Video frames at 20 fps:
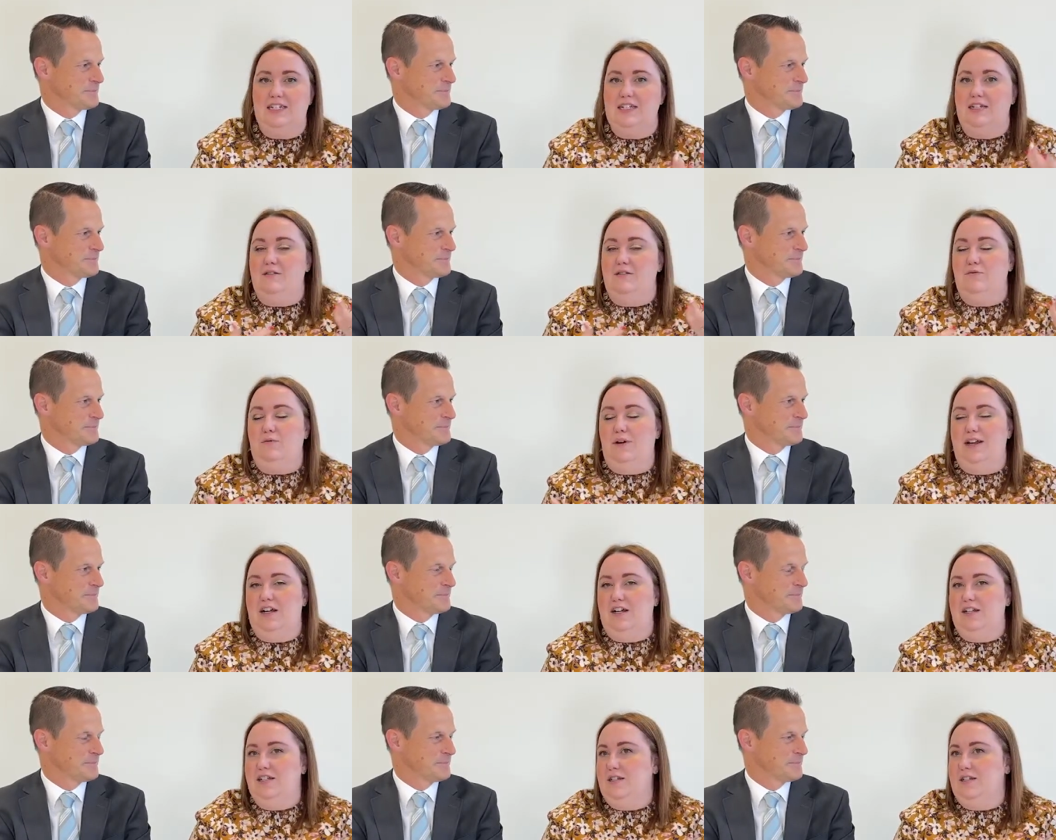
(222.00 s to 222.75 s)
Speaker 1: and
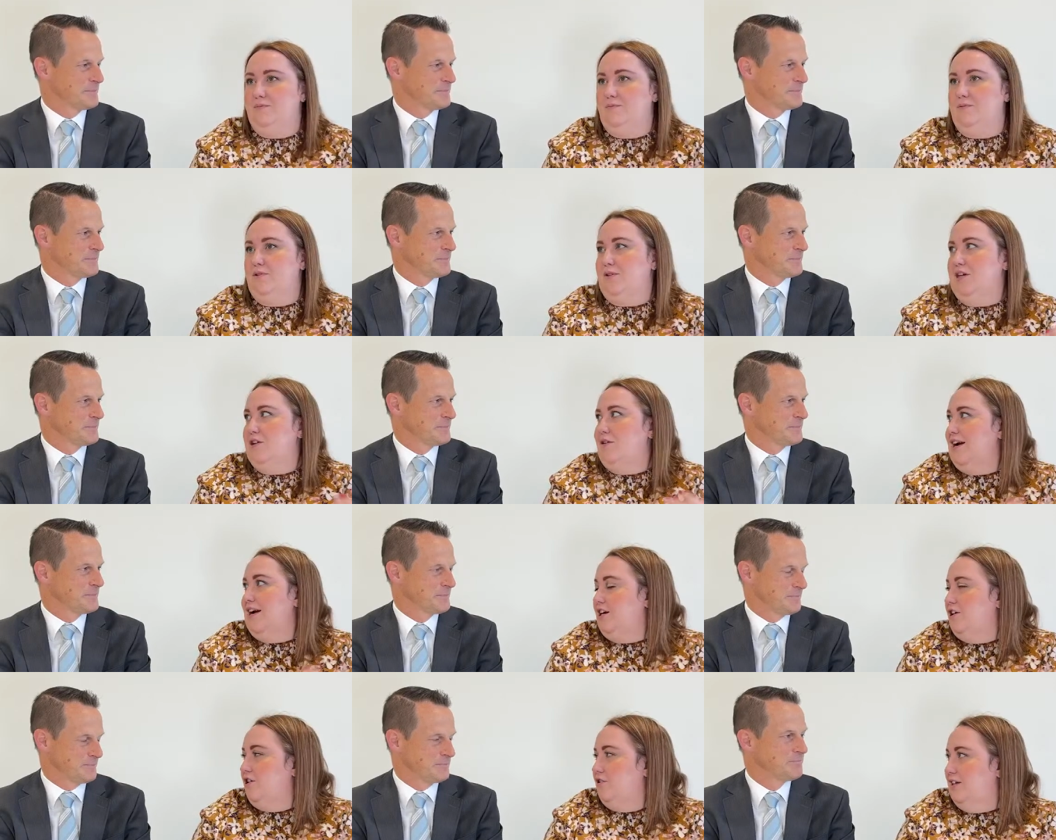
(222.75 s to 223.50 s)
went on to
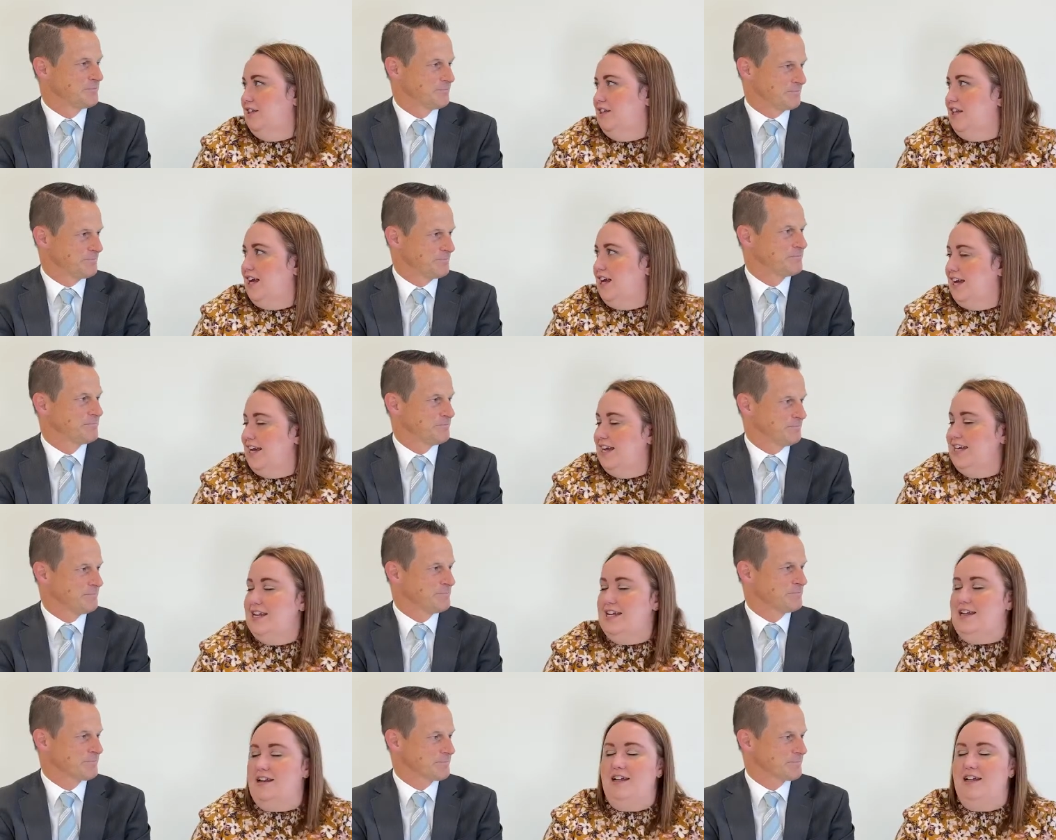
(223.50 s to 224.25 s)
BYU Idaho
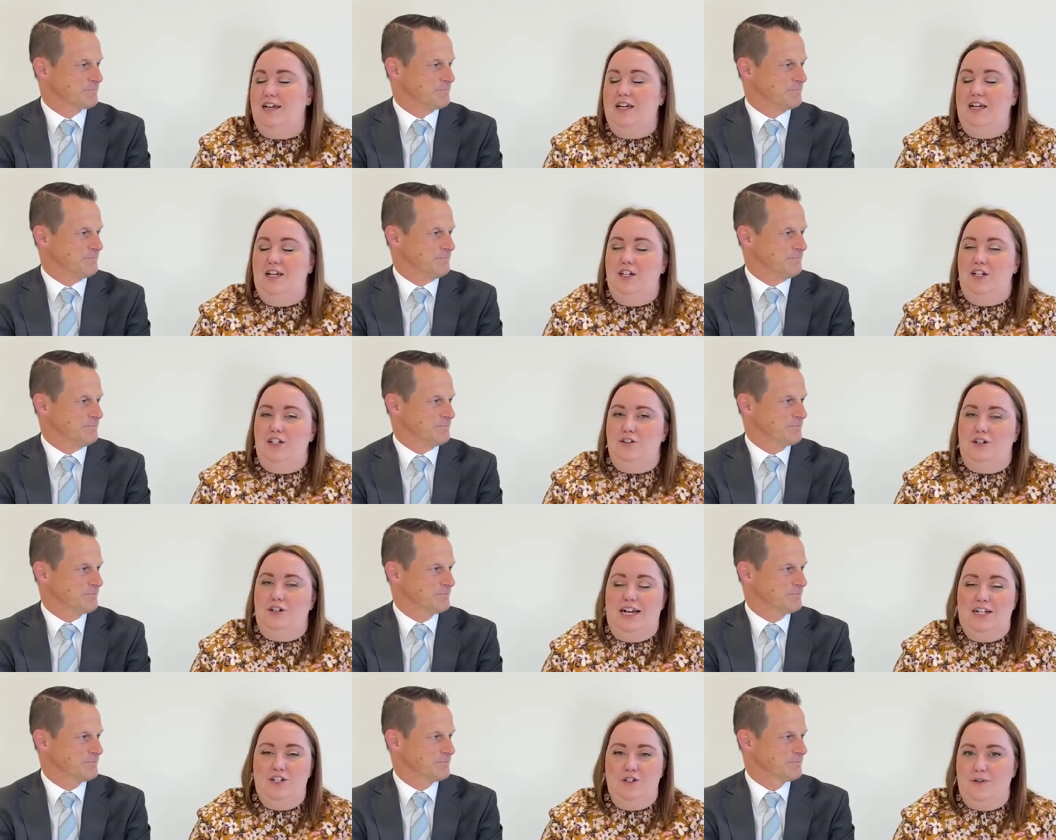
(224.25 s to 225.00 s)
Online and
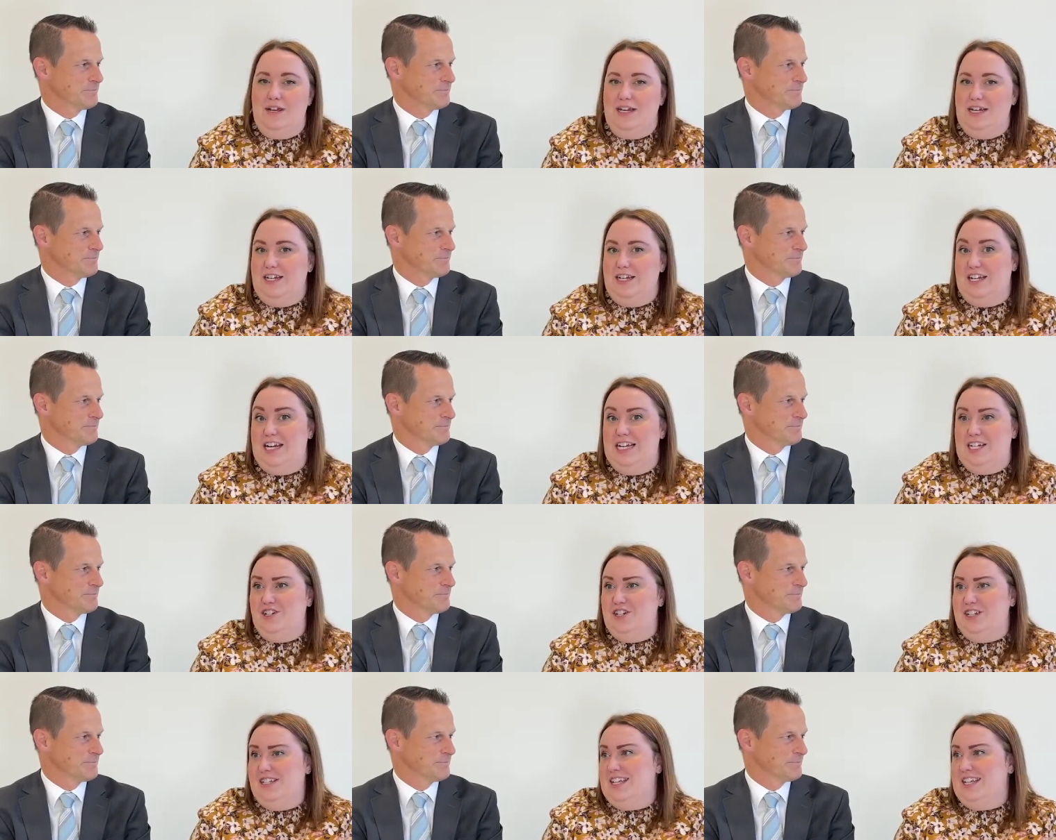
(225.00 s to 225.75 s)
graduated,
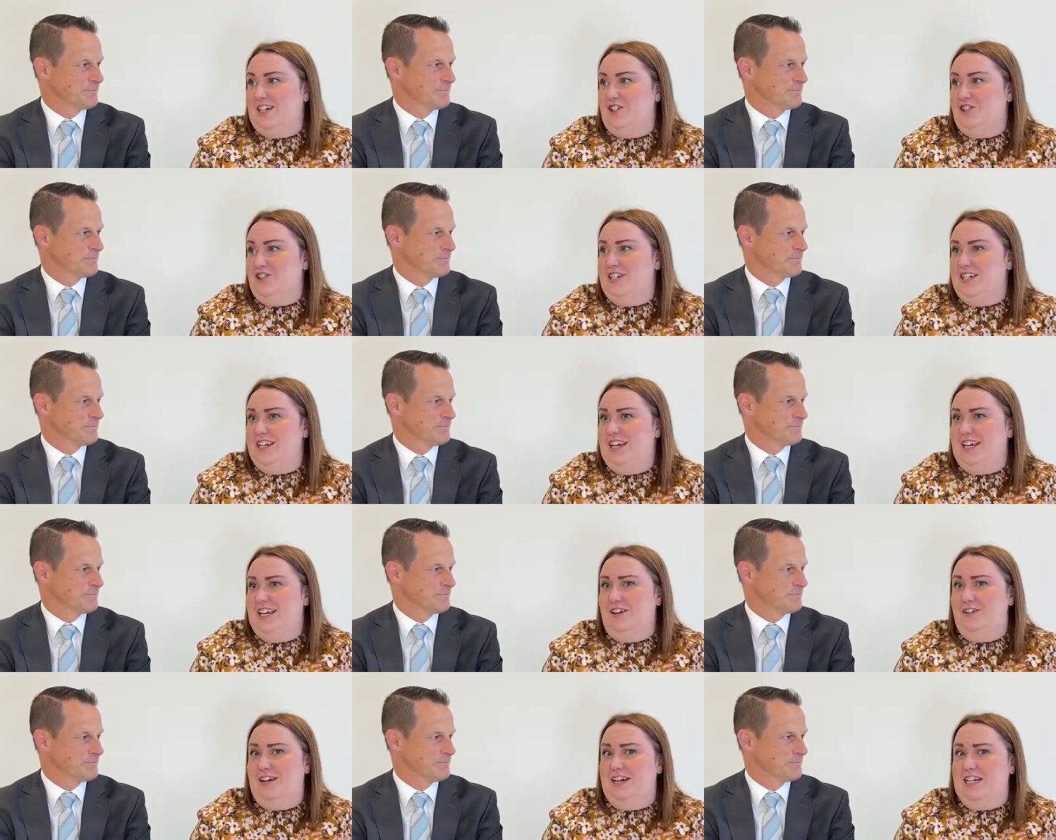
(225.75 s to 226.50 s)
and she's actually
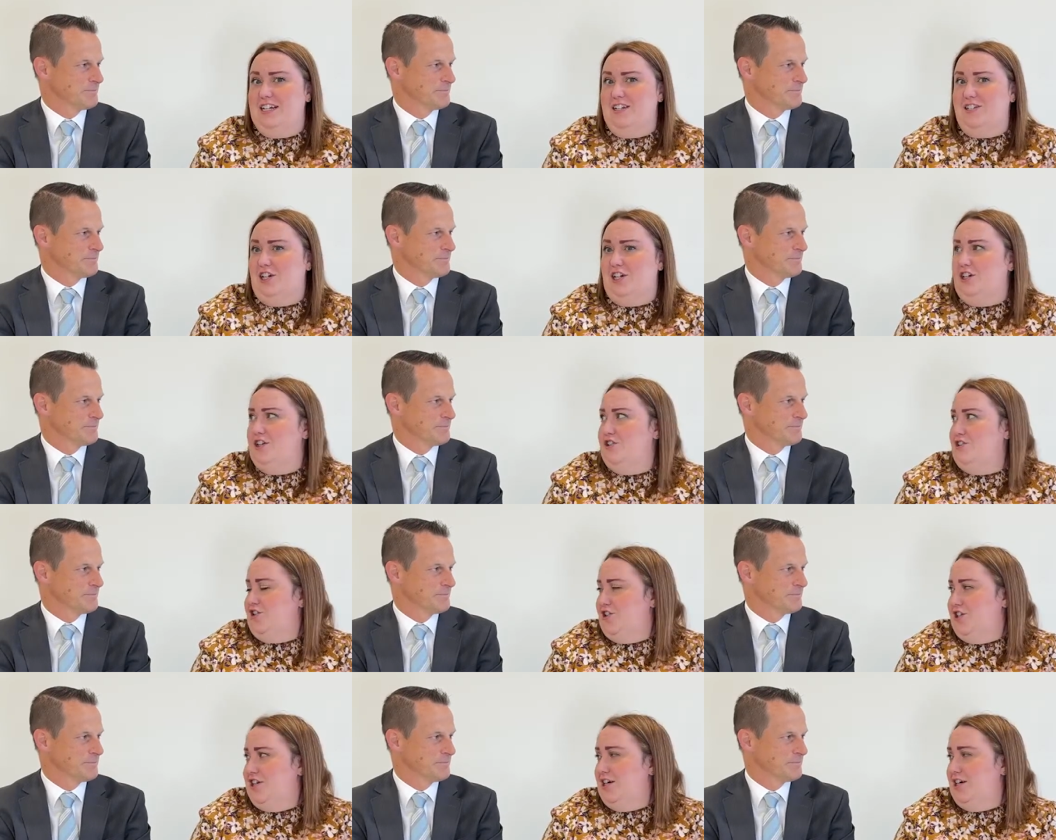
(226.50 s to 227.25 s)
getting ready to start her
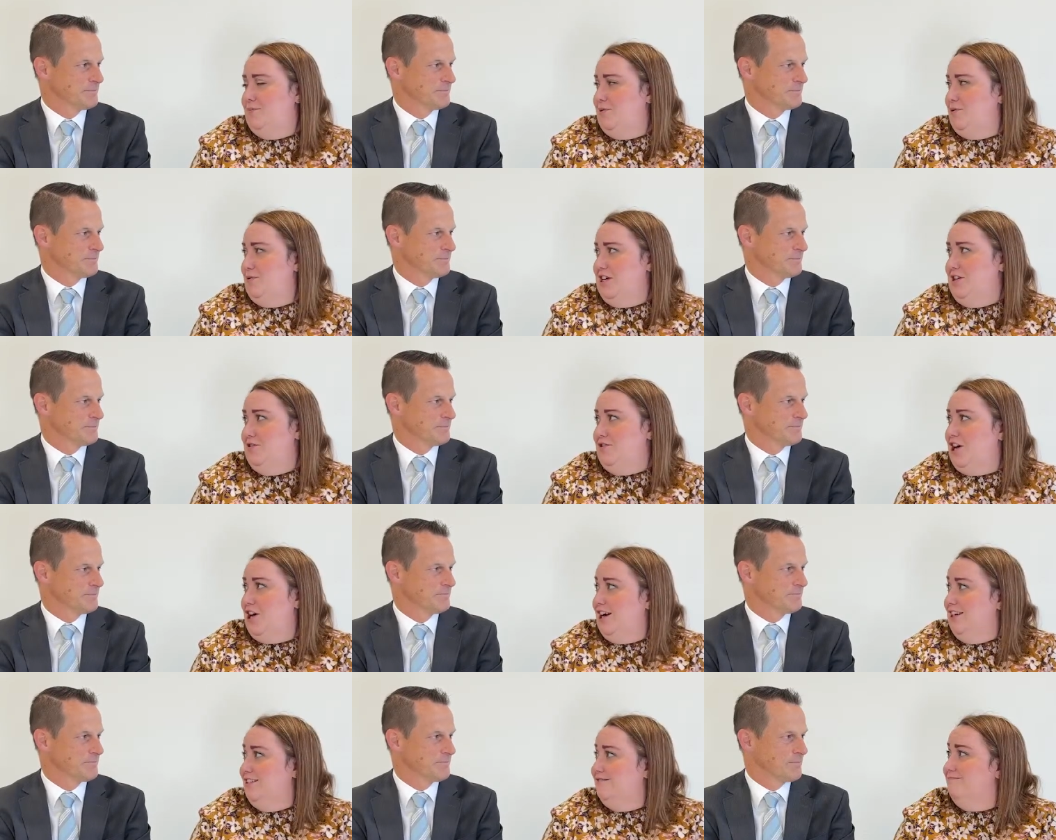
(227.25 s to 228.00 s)
third year at BYU
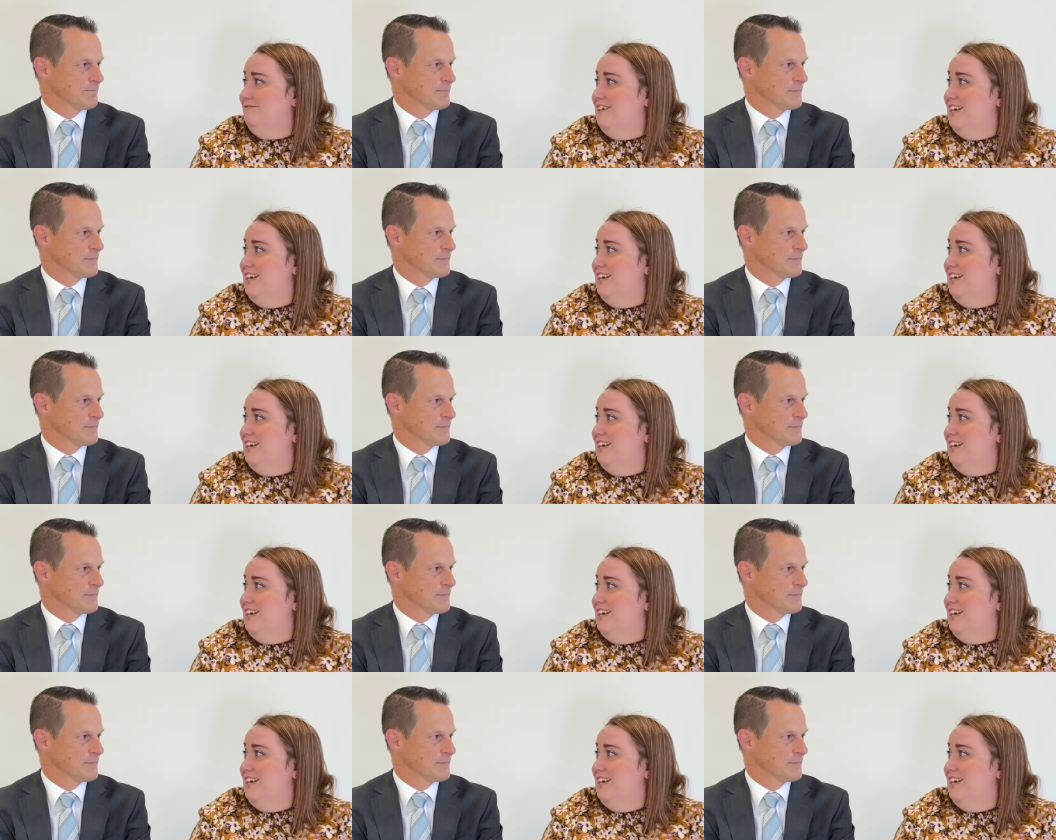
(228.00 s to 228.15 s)
Law.